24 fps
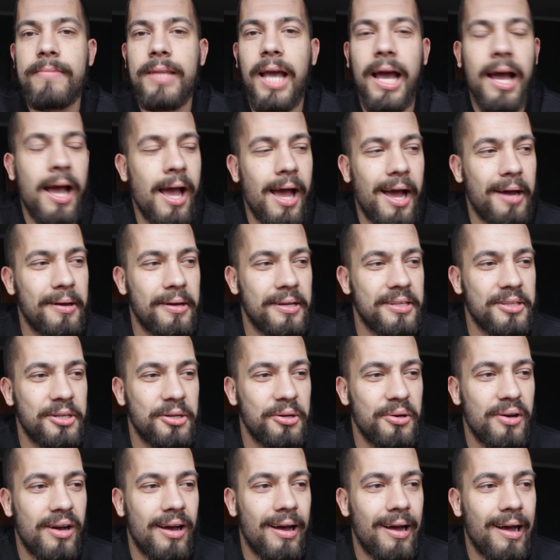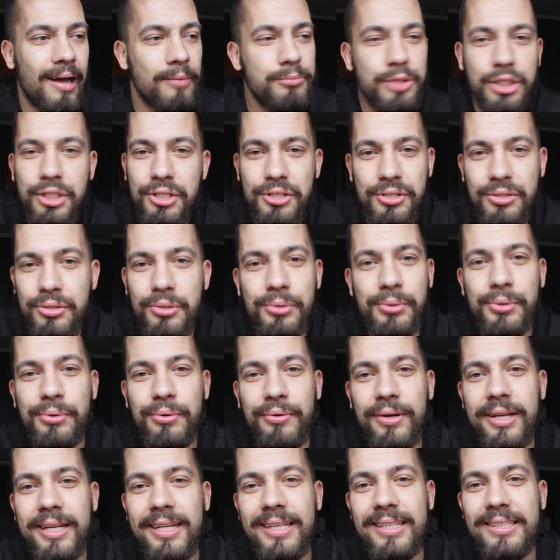I'm just too
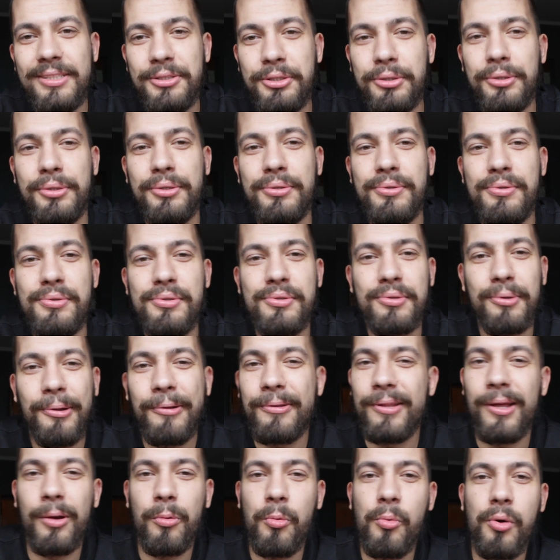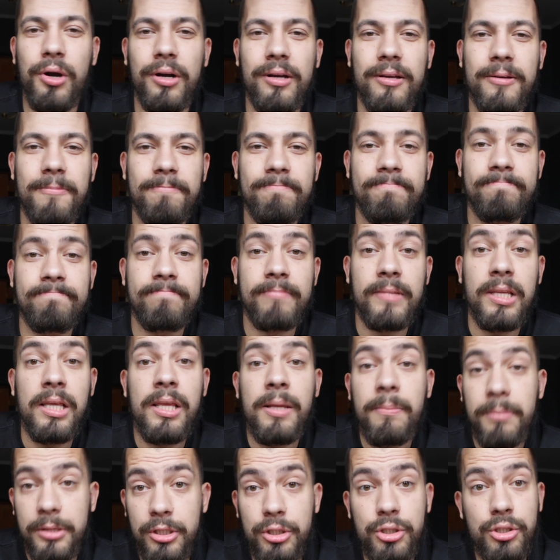greedy to lose all that work.
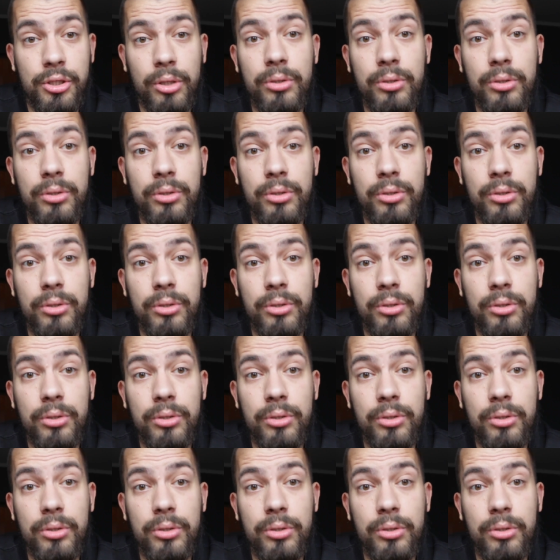But there's